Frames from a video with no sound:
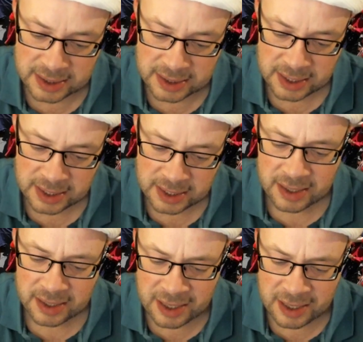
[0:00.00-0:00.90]

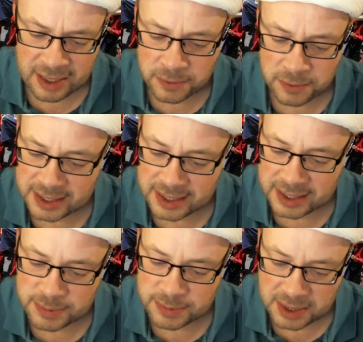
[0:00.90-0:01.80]
Therefore, it is
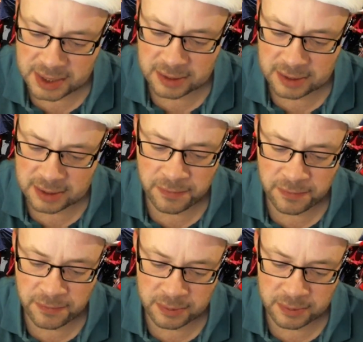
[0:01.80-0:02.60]
permissible for a Muslim